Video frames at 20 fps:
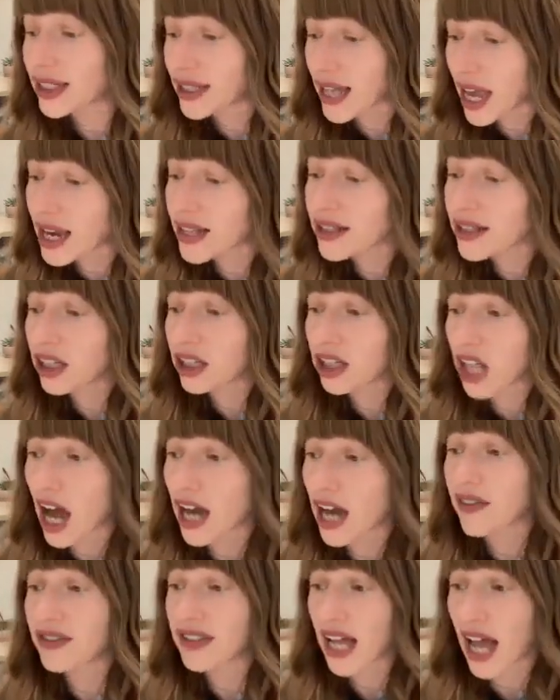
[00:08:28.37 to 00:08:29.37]
It takes a
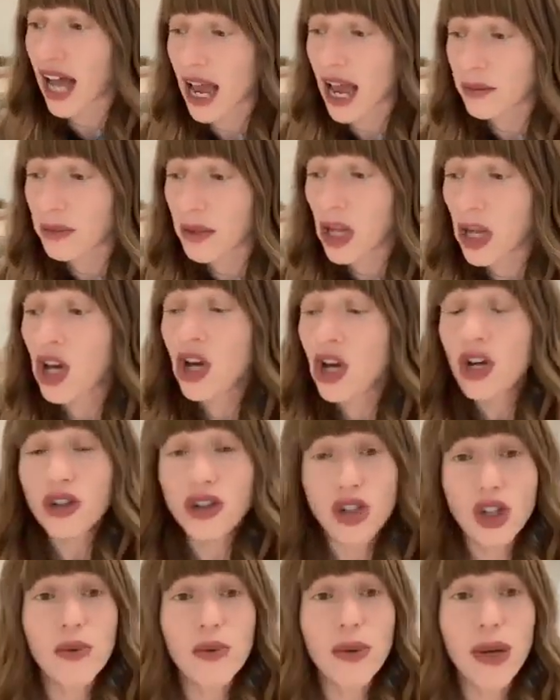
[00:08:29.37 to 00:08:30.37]
lot of time
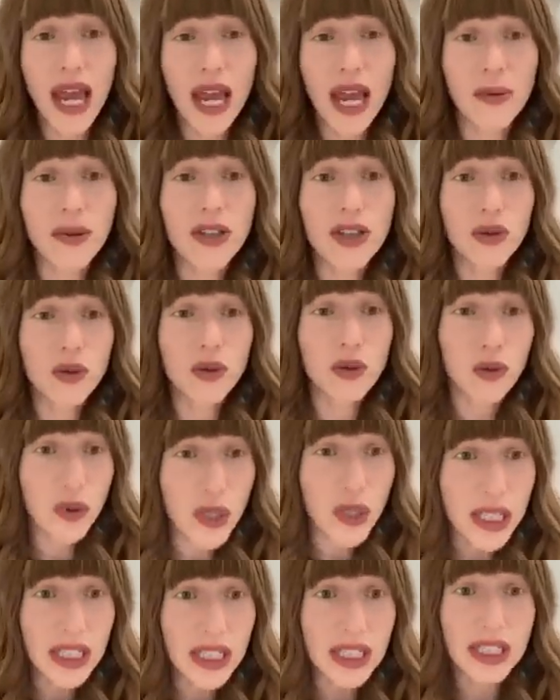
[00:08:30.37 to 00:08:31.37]
to be able to
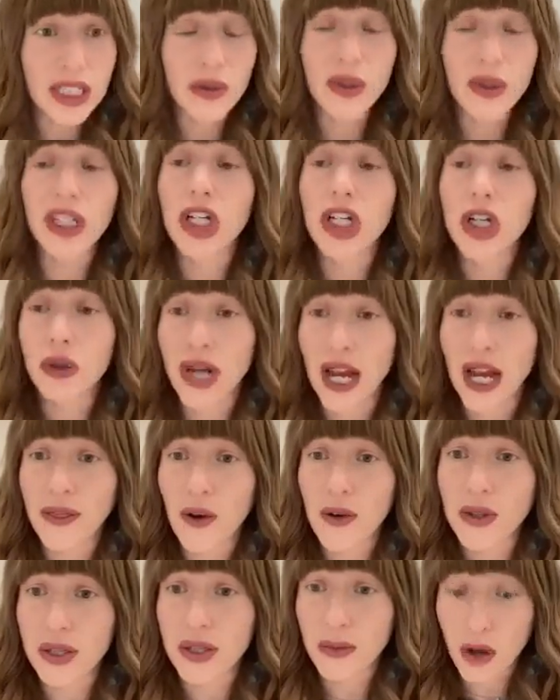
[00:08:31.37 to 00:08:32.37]
really, really create
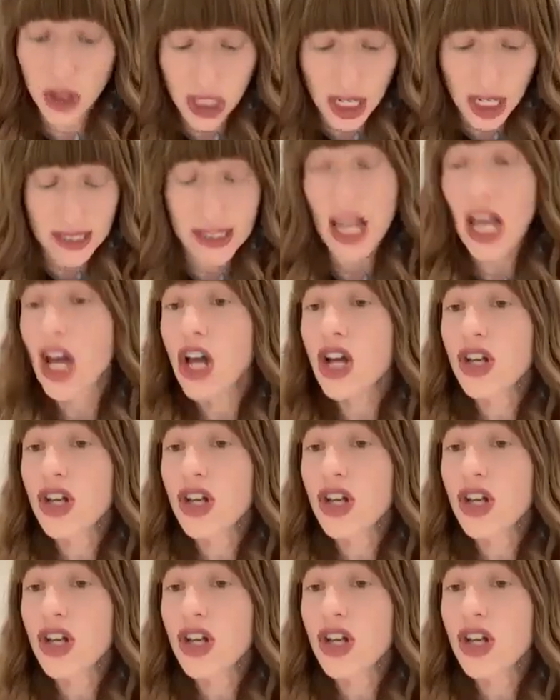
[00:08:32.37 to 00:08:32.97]
those emotions.